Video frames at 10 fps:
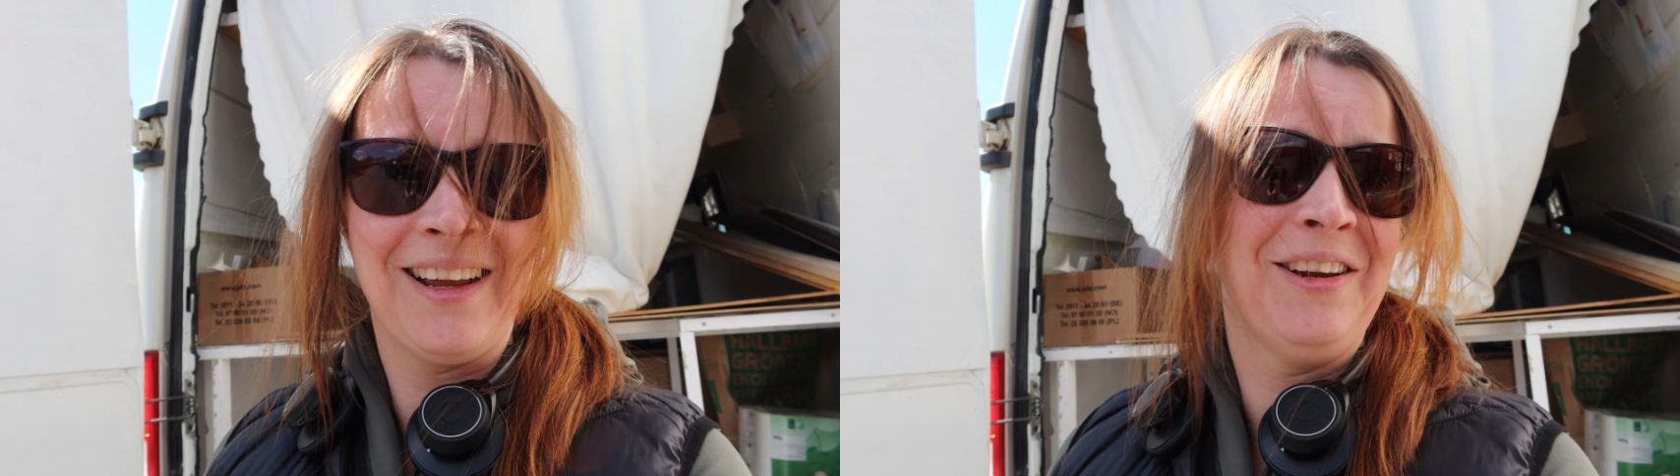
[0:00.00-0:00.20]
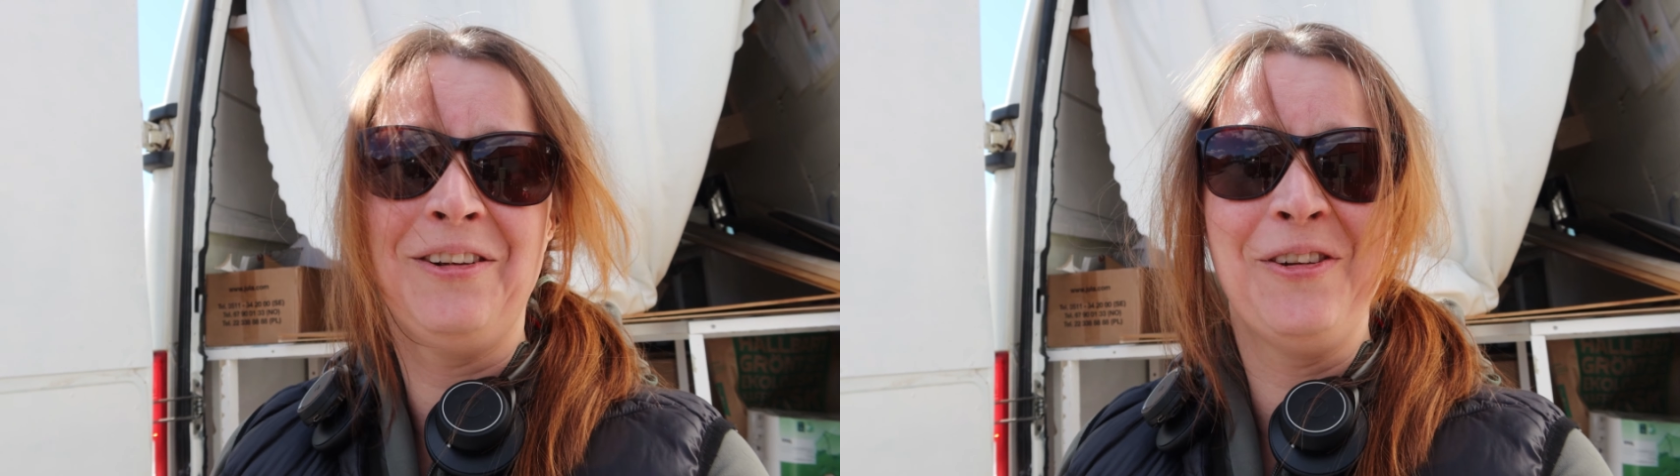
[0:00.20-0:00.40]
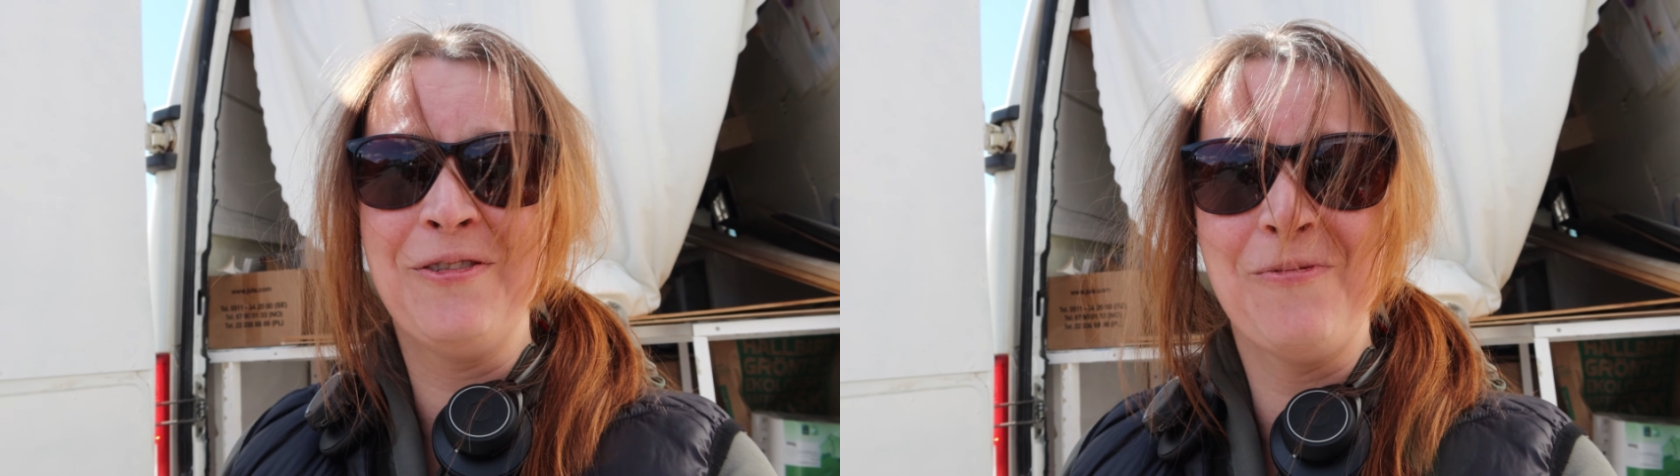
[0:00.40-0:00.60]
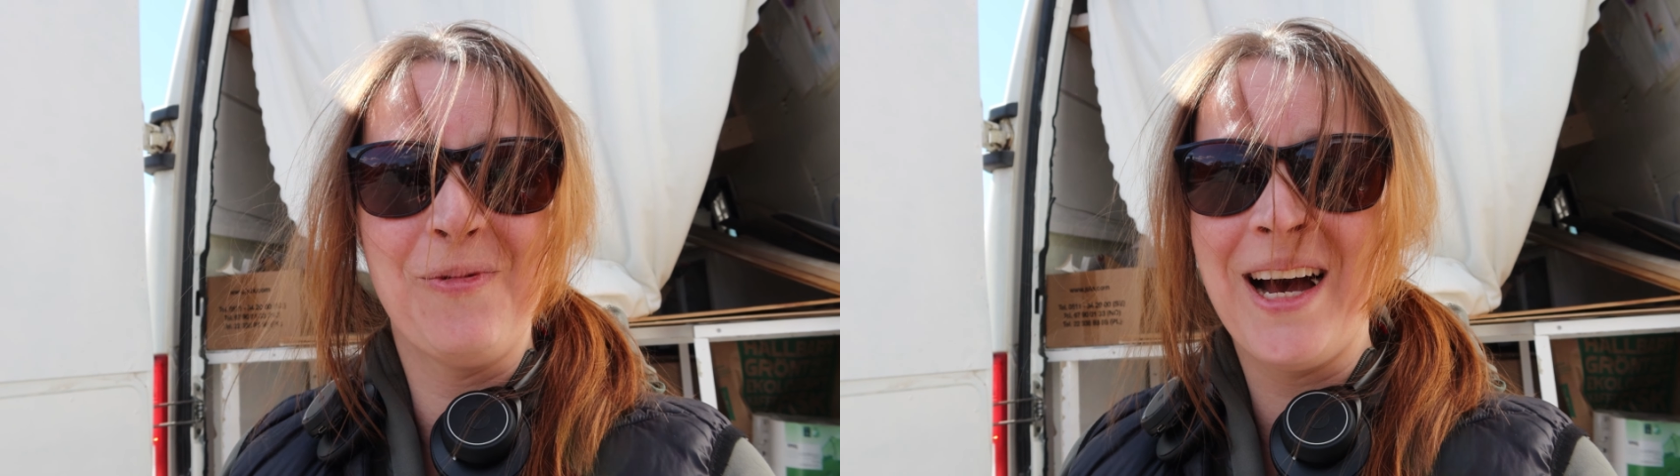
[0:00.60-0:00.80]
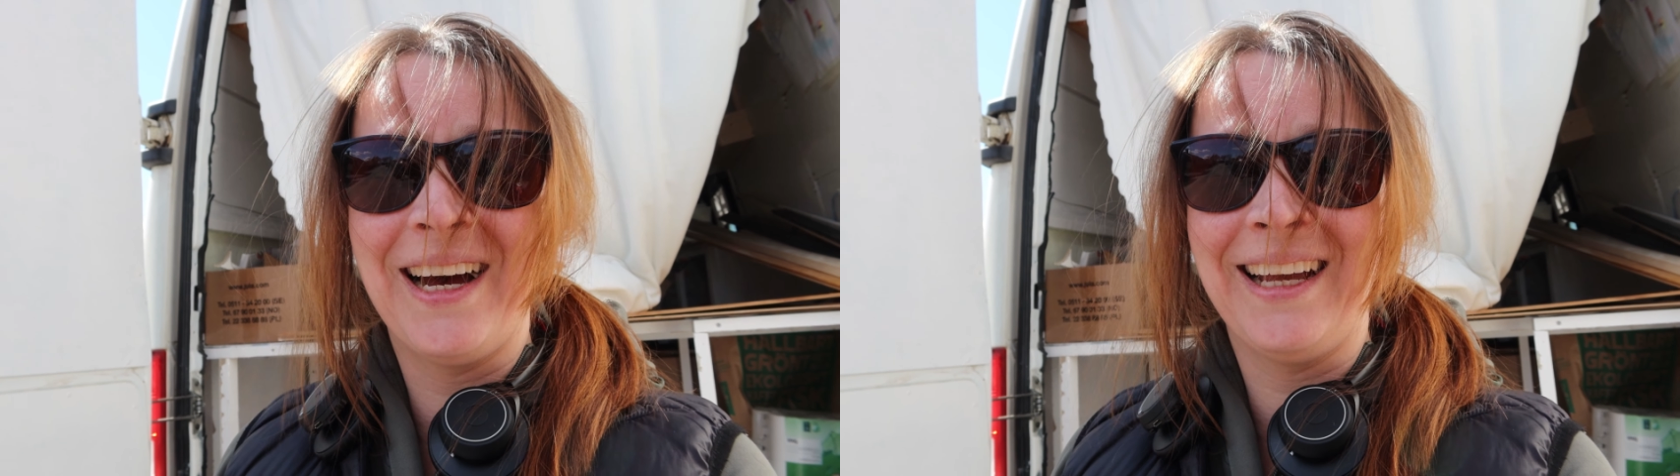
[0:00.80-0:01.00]
I don't know
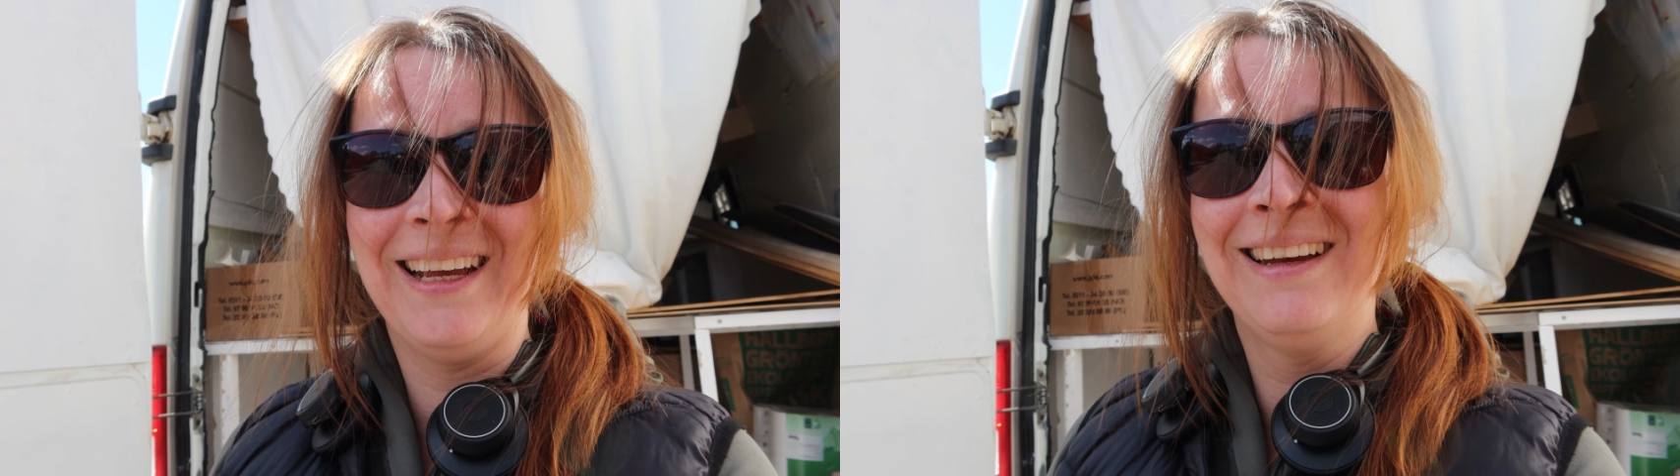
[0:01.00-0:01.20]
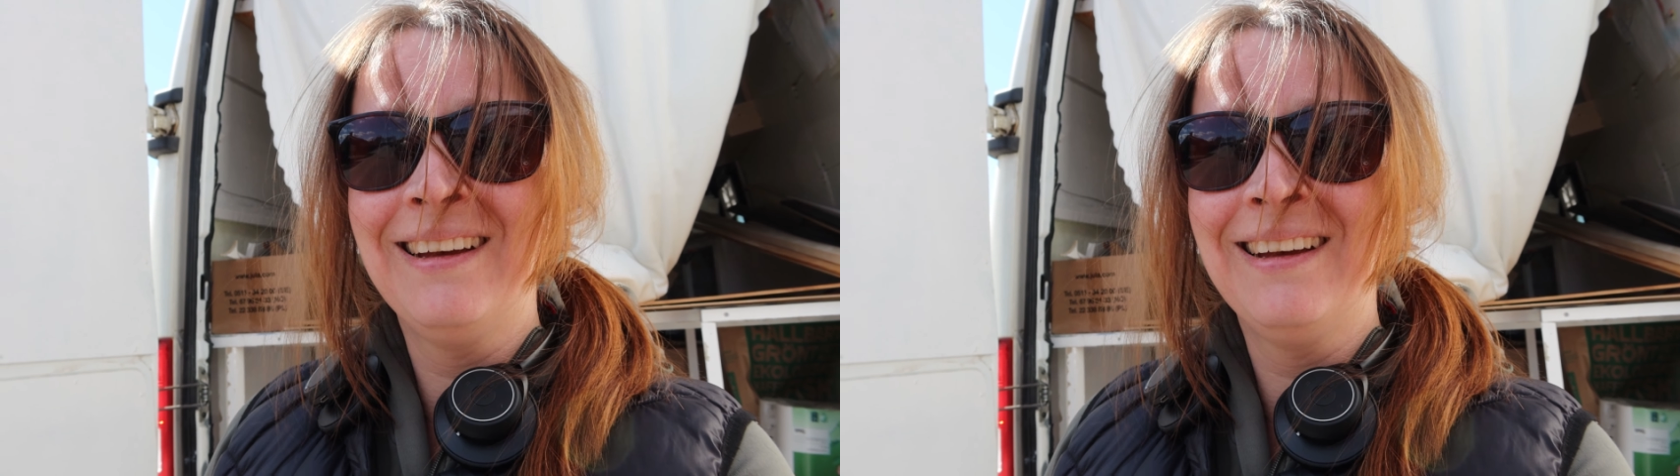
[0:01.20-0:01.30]
why.